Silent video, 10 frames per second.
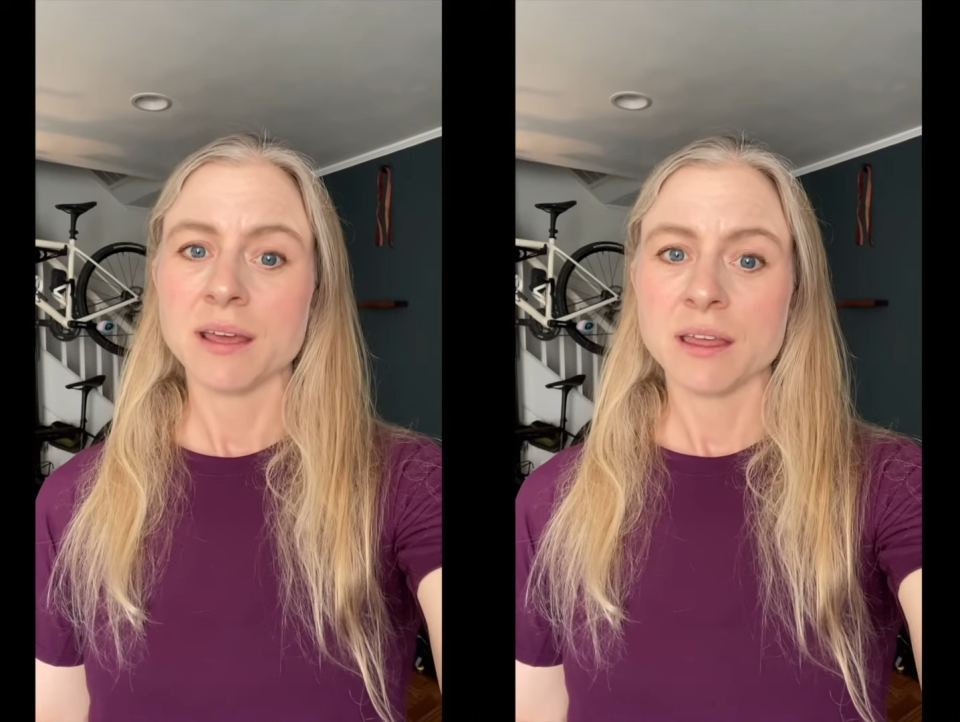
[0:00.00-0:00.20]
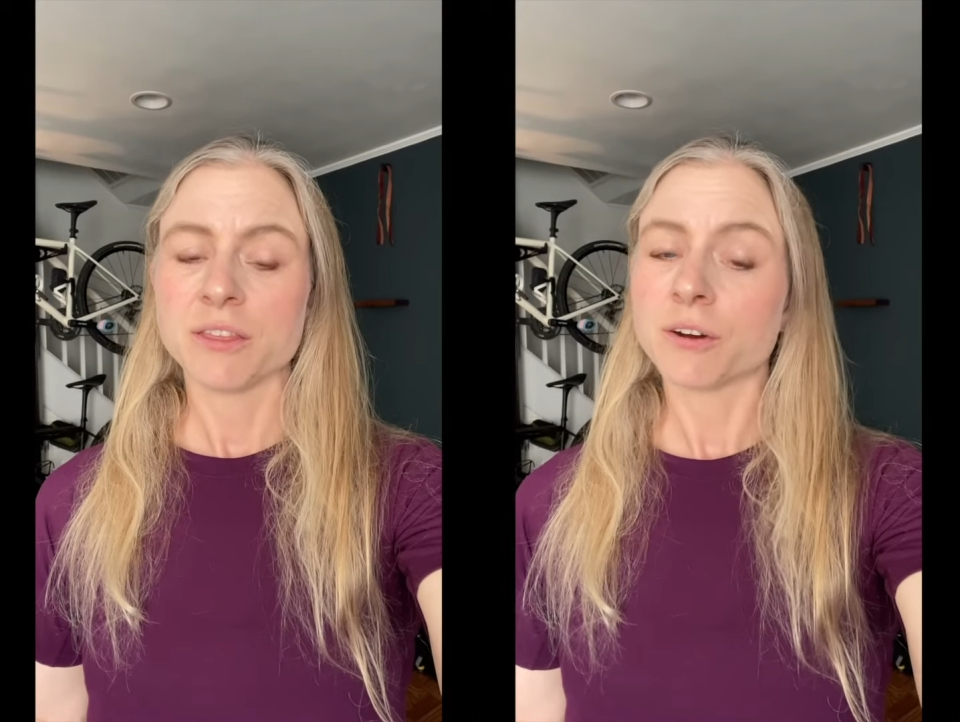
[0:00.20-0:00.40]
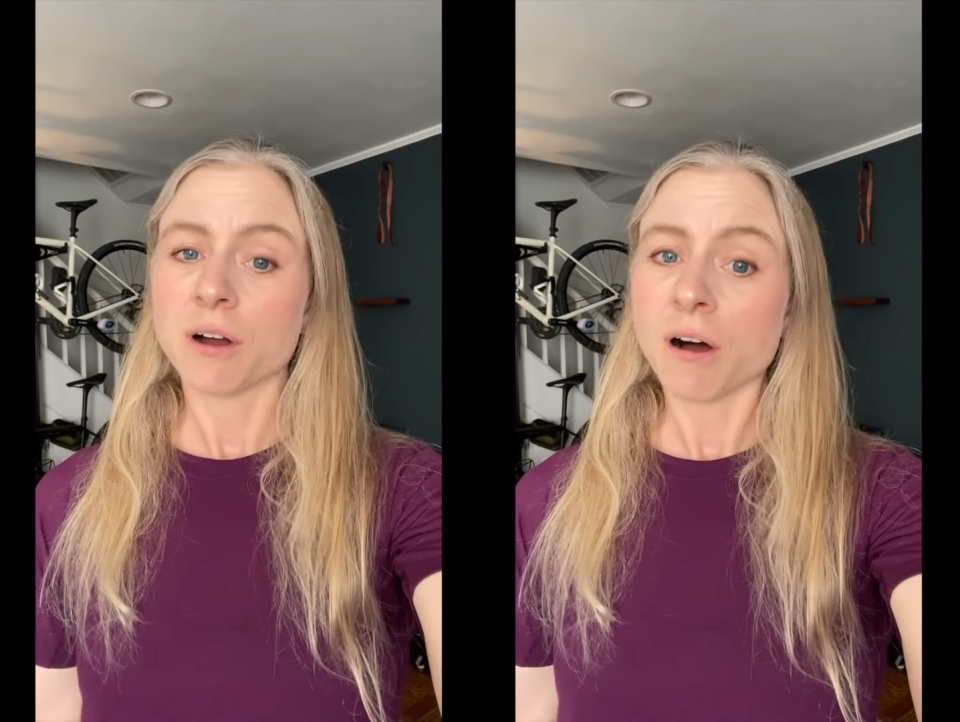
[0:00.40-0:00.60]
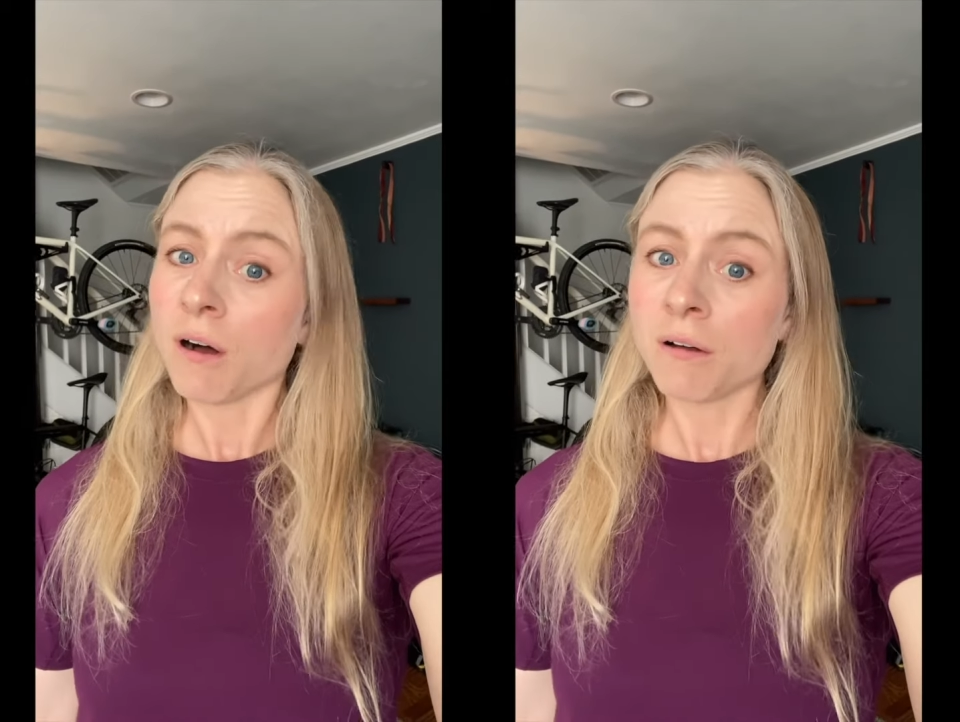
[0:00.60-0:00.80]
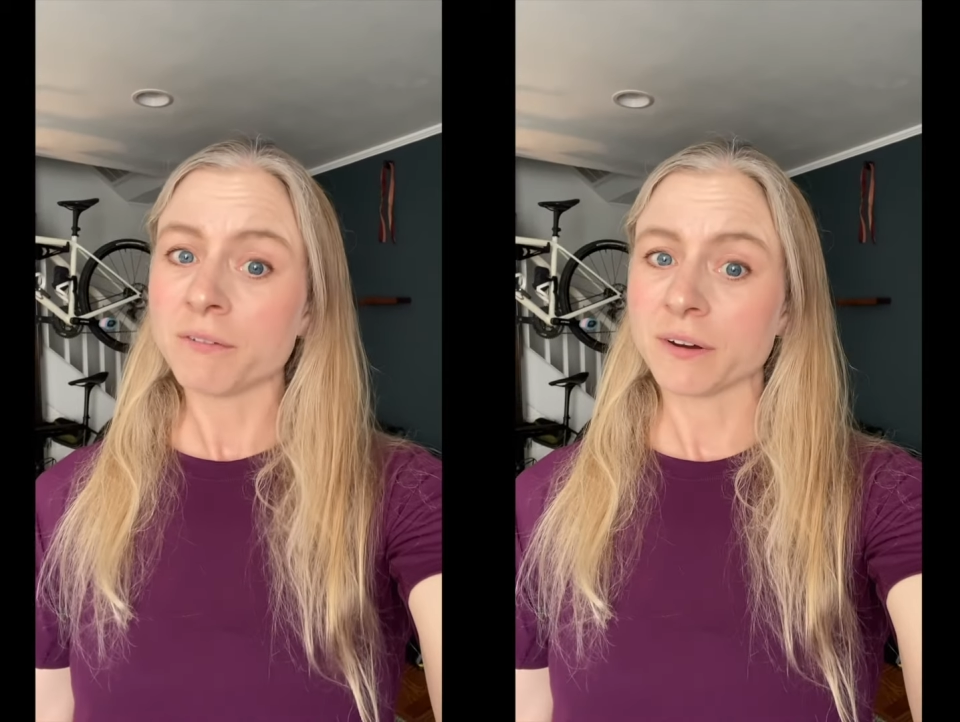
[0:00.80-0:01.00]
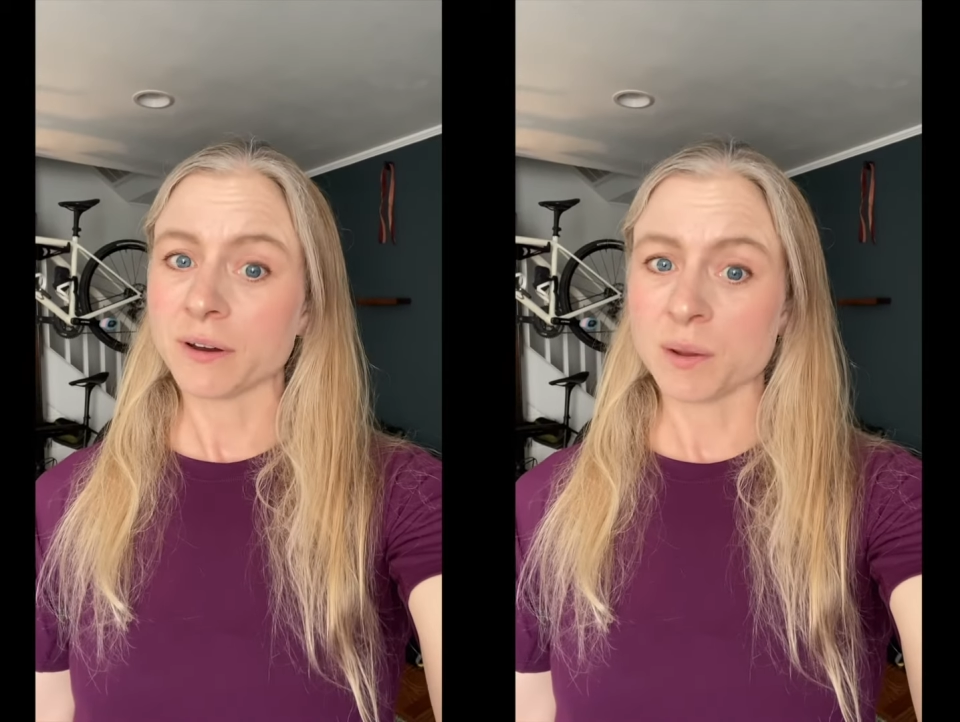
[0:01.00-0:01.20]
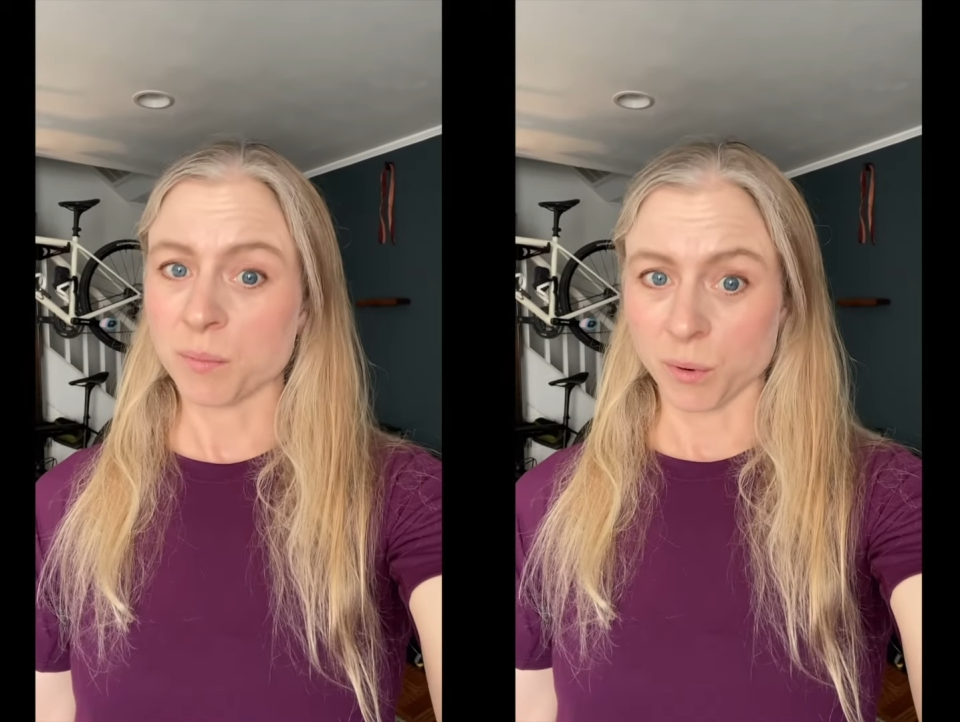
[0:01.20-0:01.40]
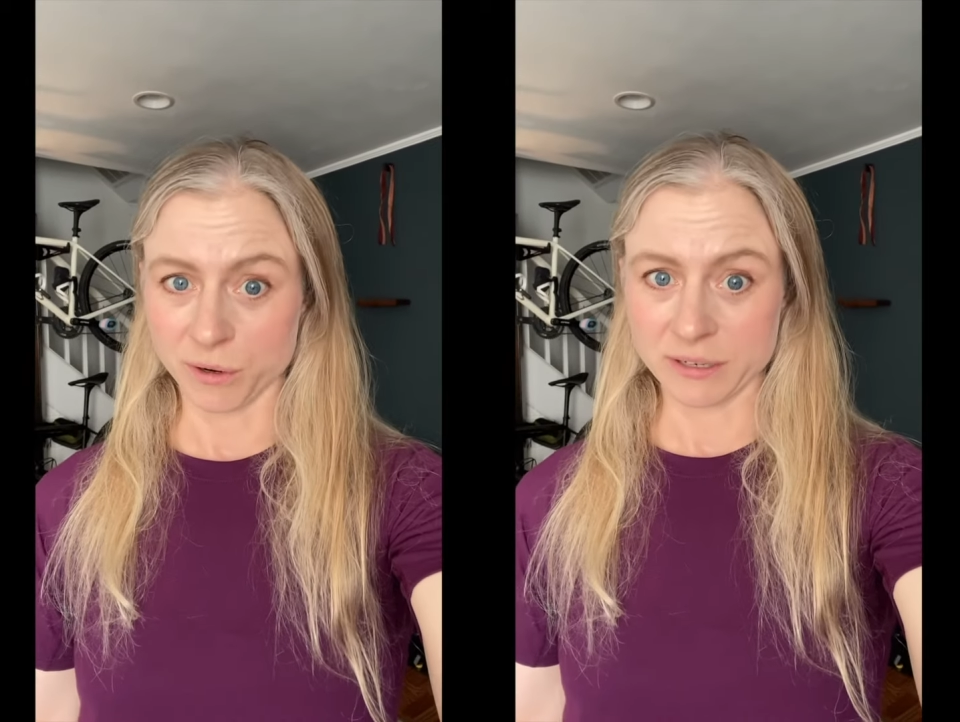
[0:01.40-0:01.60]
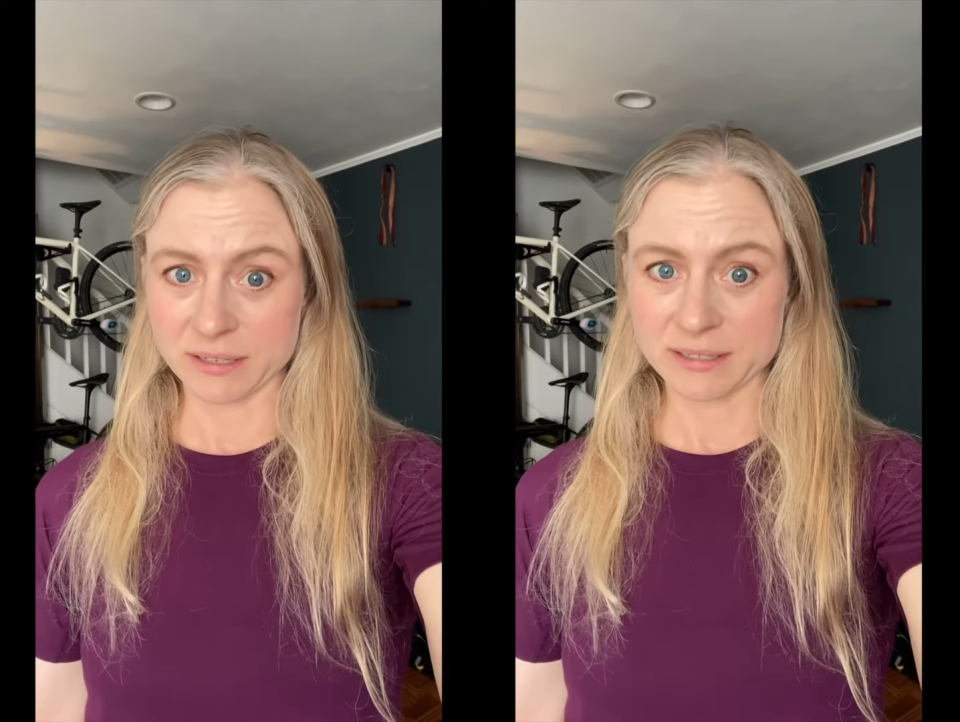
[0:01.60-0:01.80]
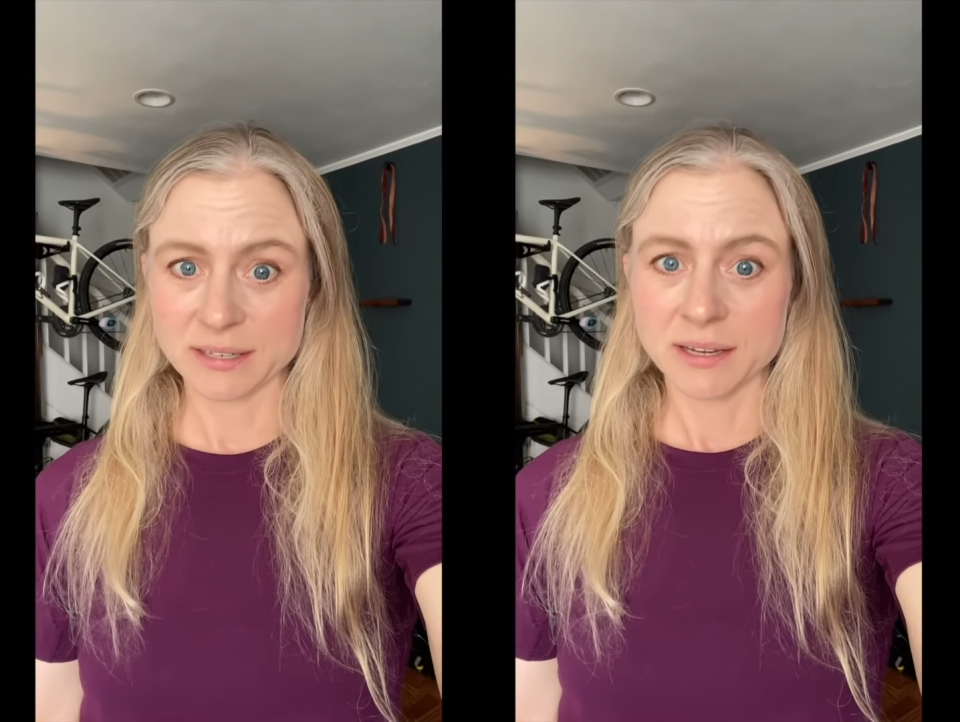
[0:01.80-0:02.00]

they're all very important.